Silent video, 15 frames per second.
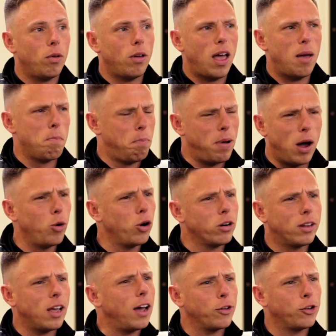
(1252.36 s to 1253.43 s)

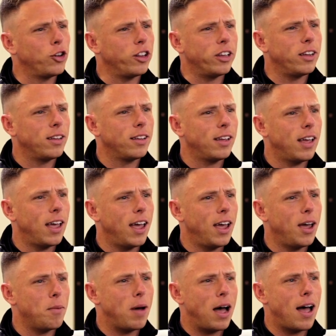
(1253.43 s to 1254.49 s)
Empowered, actually.
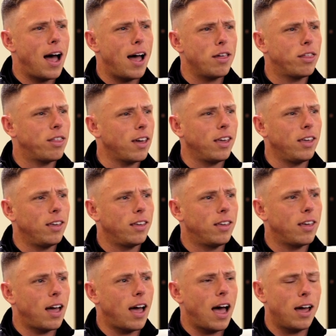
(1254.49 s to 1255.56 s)

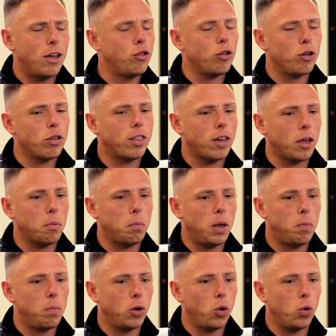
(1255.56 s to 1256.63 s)
I do think
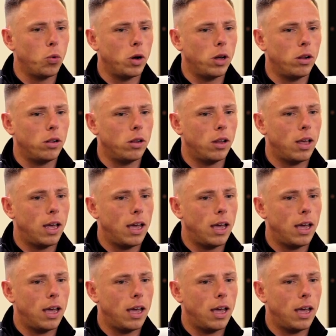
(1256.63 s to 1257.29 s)
people will.